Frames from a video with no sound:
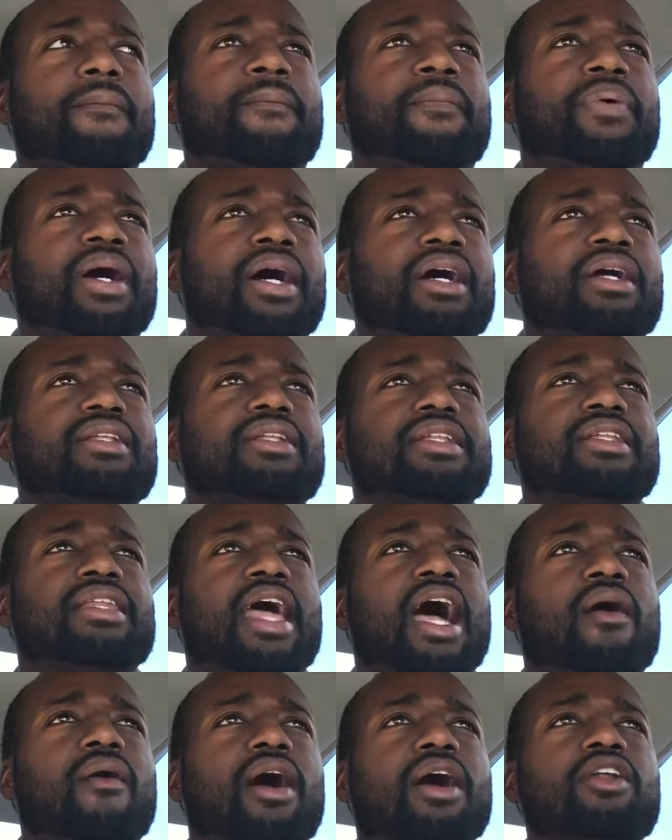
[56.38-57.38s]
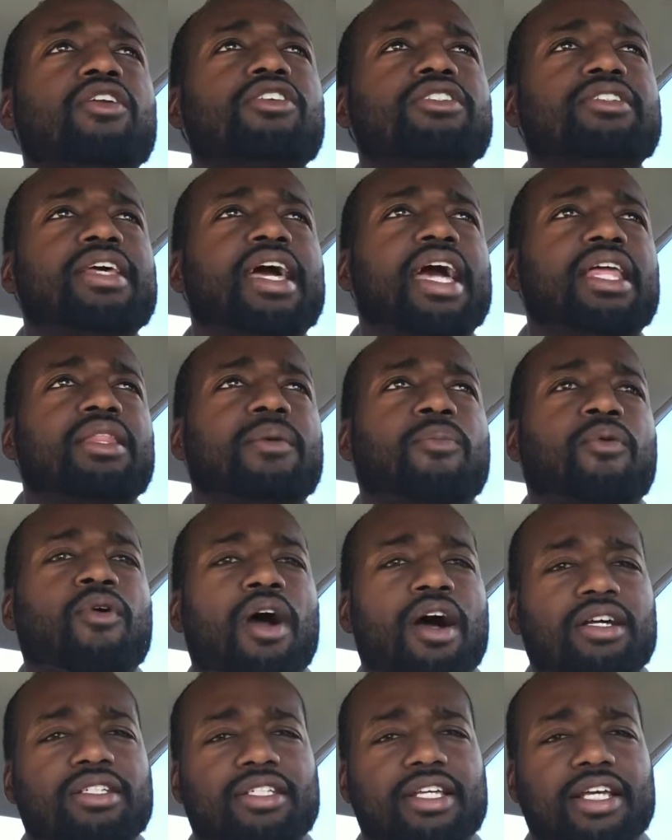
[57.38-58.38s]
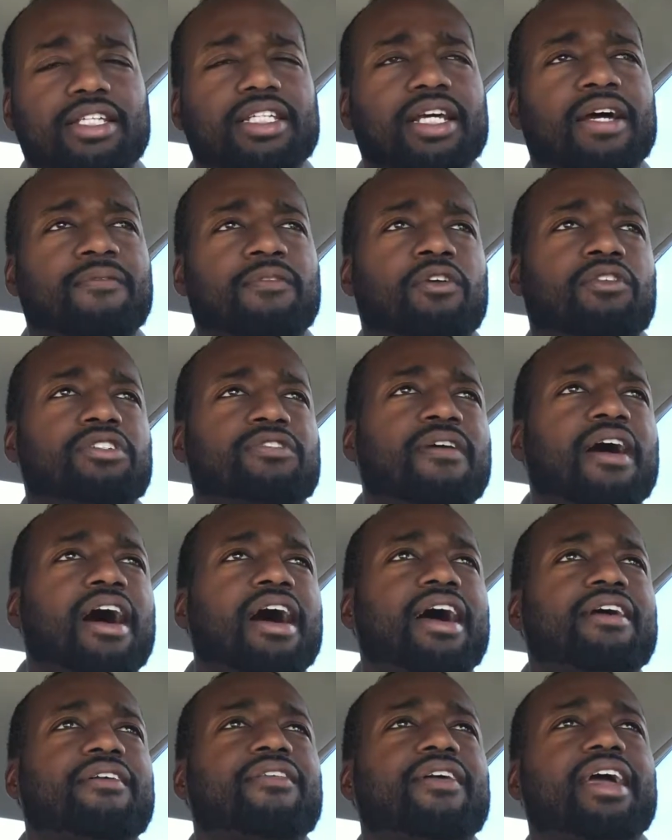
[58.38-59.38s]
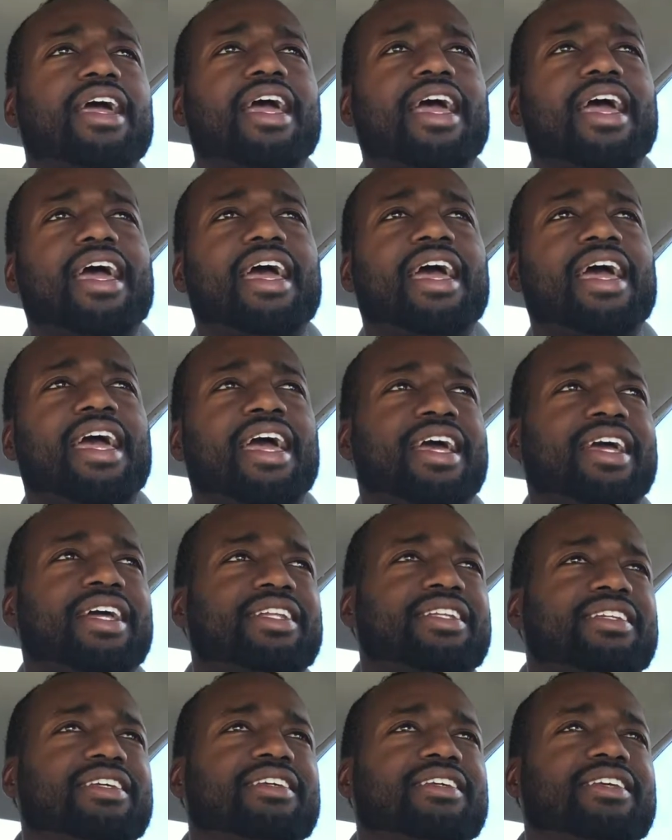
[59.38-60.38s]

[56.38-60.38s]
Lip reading: but now I understand the process of those 5, and